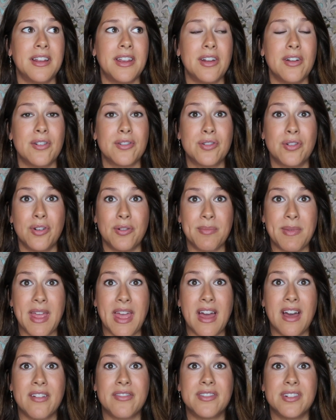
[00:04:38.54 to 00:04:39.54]
you know, told me
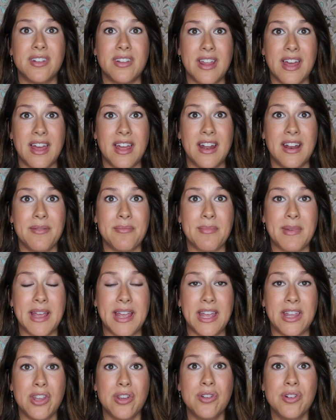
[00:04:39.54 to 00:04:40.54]
after that
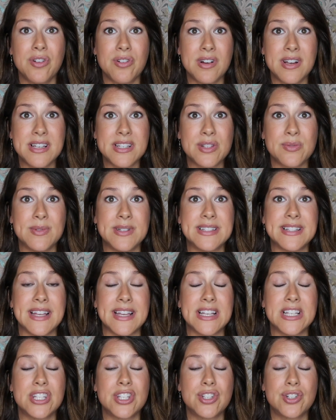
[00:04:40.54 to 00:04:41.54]
my uterus was
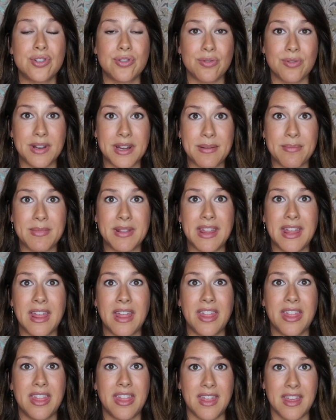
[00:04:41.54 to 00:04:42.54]

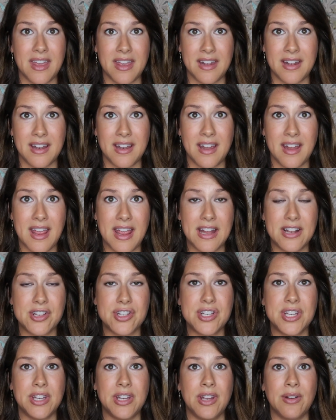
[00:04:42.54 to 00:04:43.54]
extremely thin and
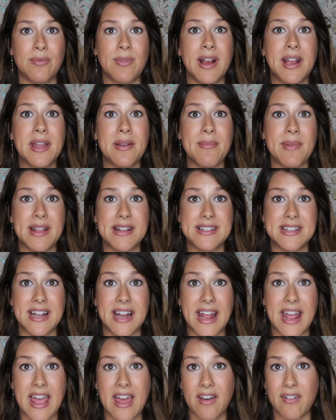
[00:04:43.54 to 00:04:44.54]
she recommends
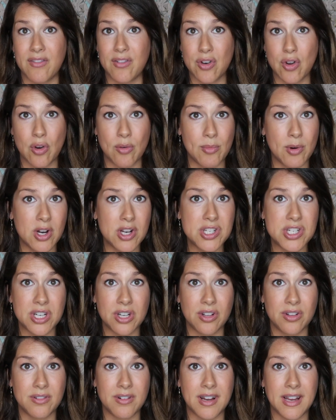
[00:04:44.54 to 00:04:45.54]
that I have no more
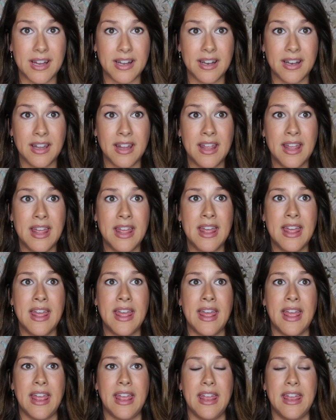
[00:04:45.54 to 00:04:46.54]
children
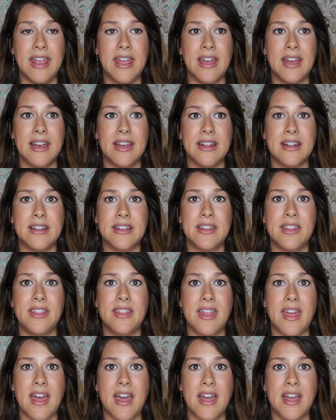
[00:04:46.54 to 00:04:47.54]
and
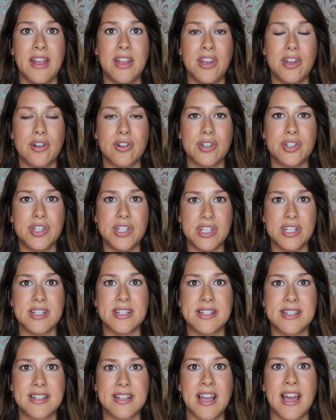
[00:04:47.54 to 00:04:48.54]
that, you know, she
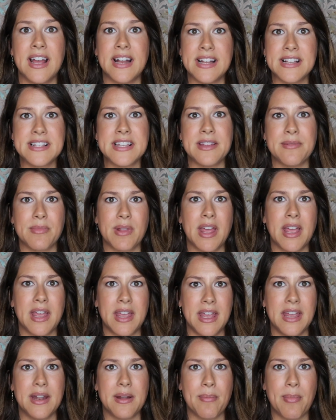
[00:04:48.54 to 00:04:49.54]
just kind of seemed like
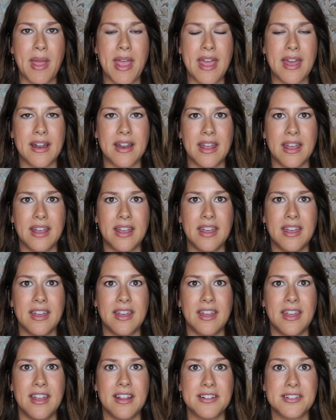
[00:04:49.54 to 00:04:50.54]
in a panic
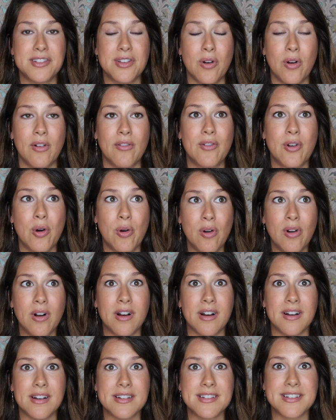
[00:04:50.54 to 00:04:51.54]
and so of
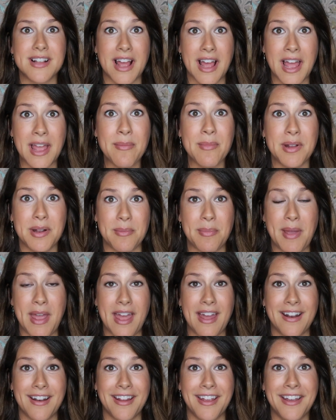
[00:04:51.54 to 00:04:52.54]
course I'm in a
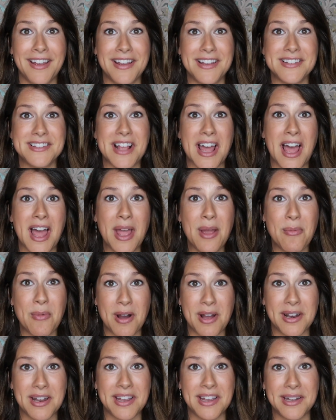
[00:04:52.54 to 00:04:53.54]
panic because I
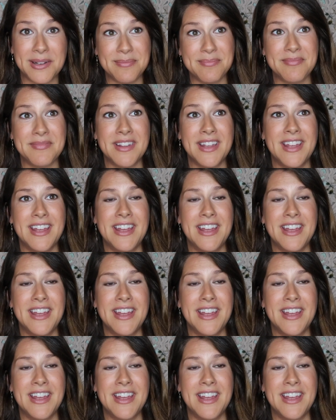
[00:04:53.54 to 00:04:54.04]
wanted,